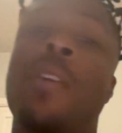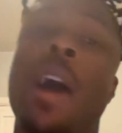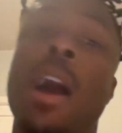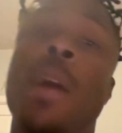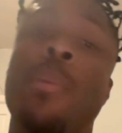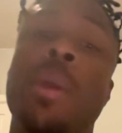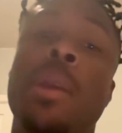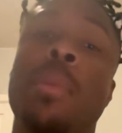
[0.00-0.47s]

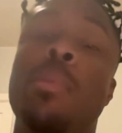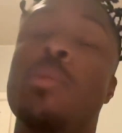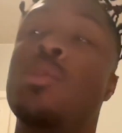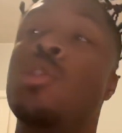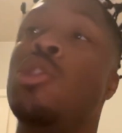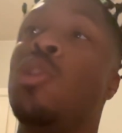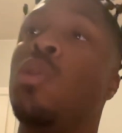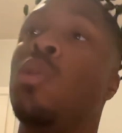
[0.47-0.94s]
how people
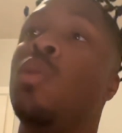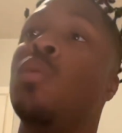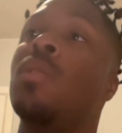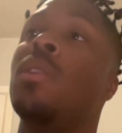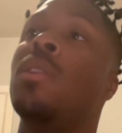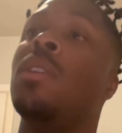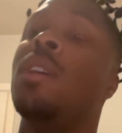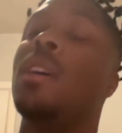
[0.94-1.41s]

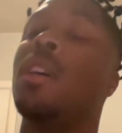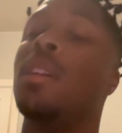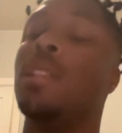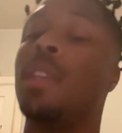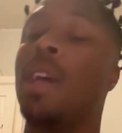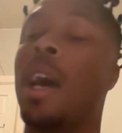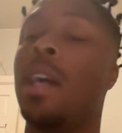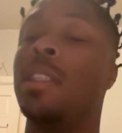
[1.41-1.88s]
choose
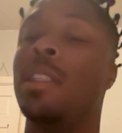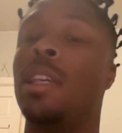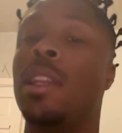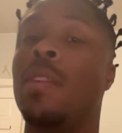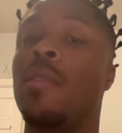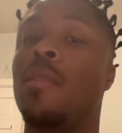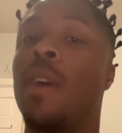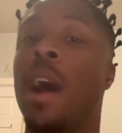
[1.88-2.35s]
to
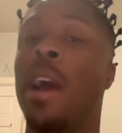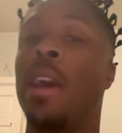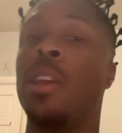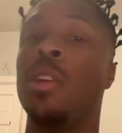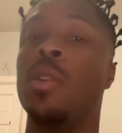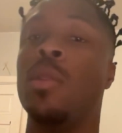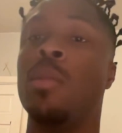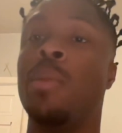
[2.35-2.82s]
identify
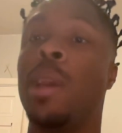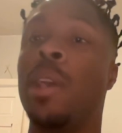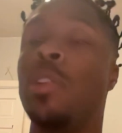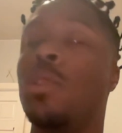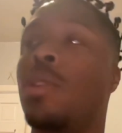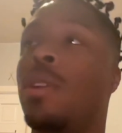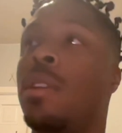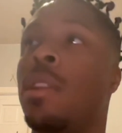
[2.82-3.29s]
you
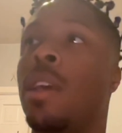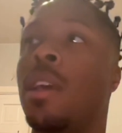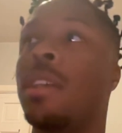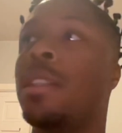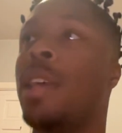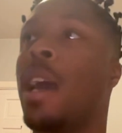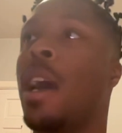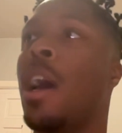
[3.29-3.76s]
based on
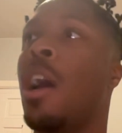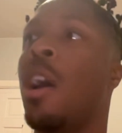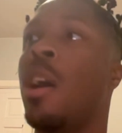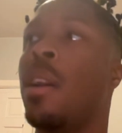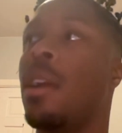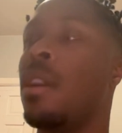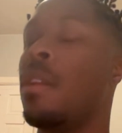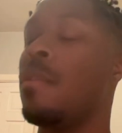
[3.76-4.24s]
things that
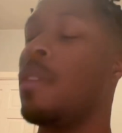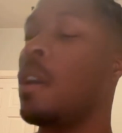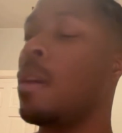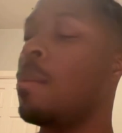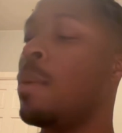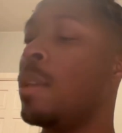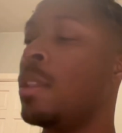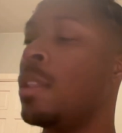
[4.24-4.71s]
are none of
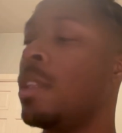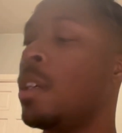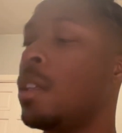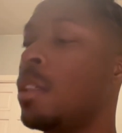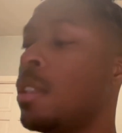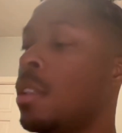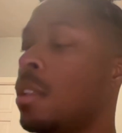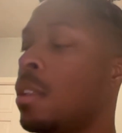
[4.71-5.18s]
their
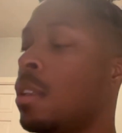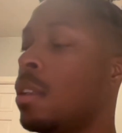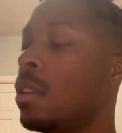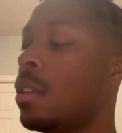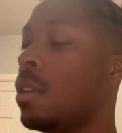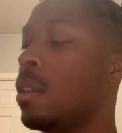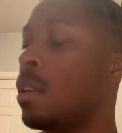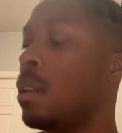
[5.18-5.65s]
business.
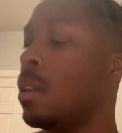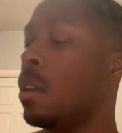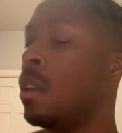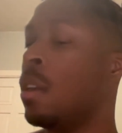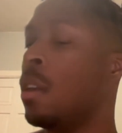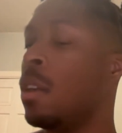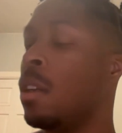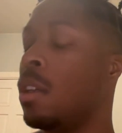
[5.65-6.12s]

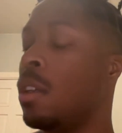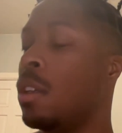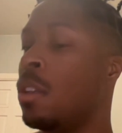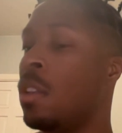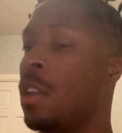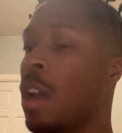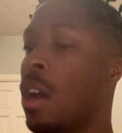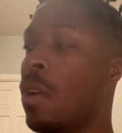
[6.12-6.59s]

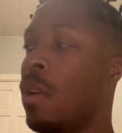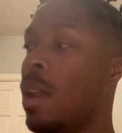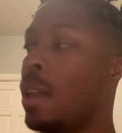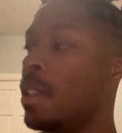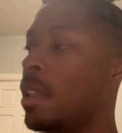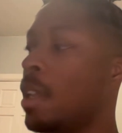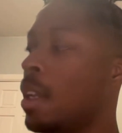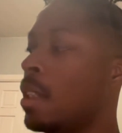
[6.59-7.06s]
So
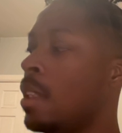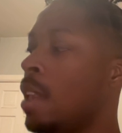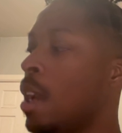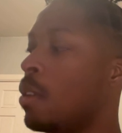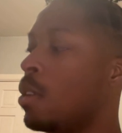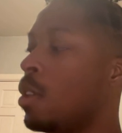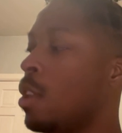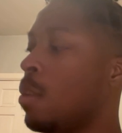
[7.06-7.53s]
let's get
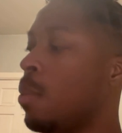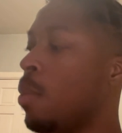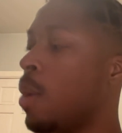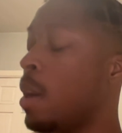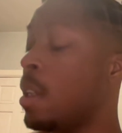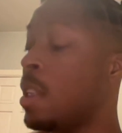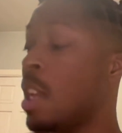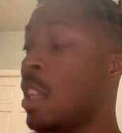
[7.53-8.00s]
down to the
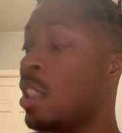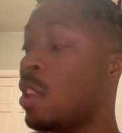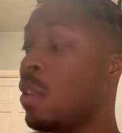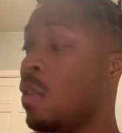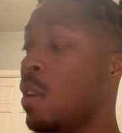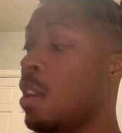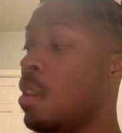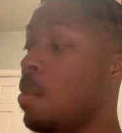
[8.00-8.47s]
point. Does
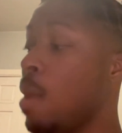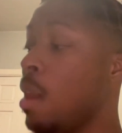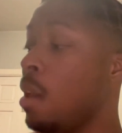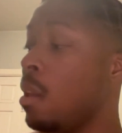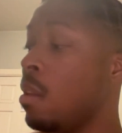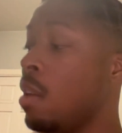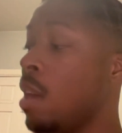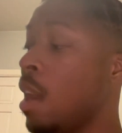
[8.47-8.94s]
it really
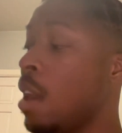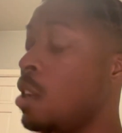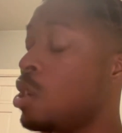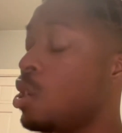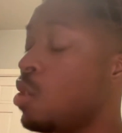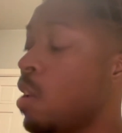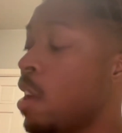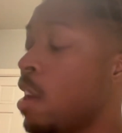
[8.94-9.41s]
make you gay or
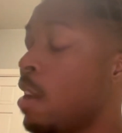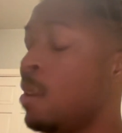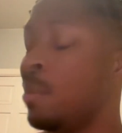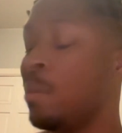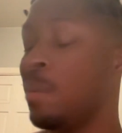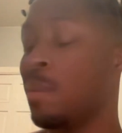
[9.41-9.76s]
straight?